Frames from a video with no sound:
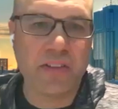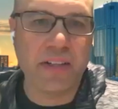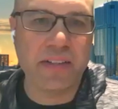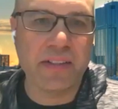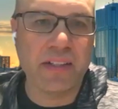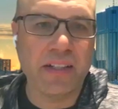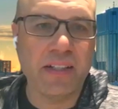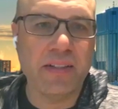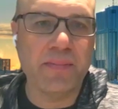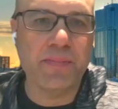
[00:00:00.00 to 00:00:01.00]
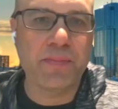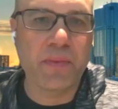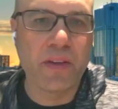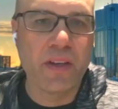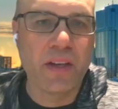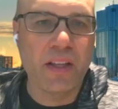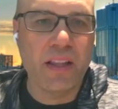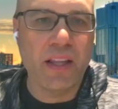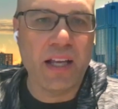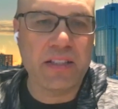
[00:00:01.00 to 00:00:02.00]
great.
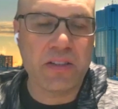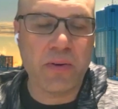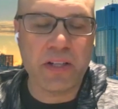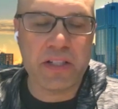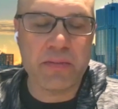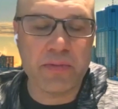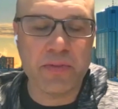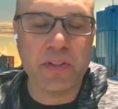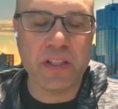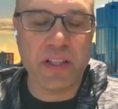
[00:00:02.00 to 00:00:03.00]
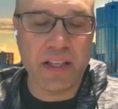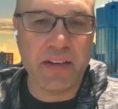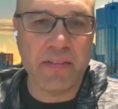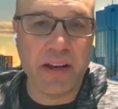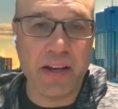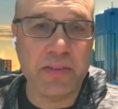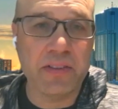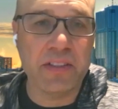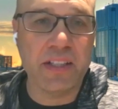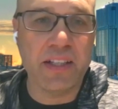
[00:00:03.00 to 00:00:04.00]
Last question before the lightning
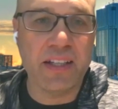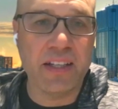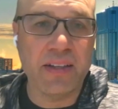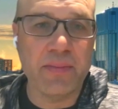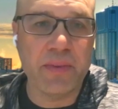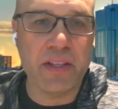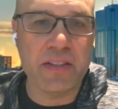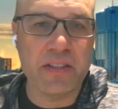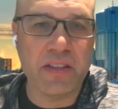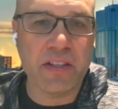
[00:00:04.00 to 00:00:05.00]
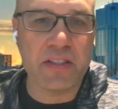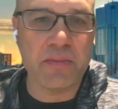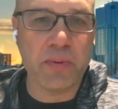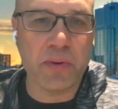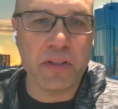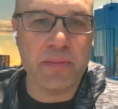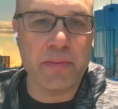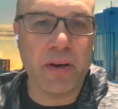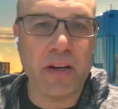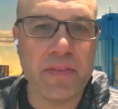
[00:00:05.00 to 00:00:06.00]
round is, do you think it's important to be
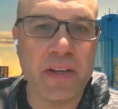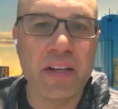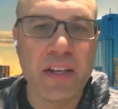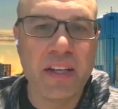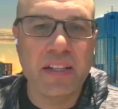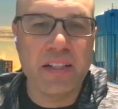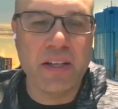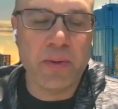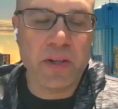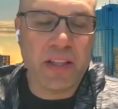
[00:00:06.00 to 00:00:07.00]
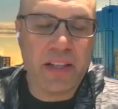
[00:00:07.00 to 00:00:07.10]
part of a network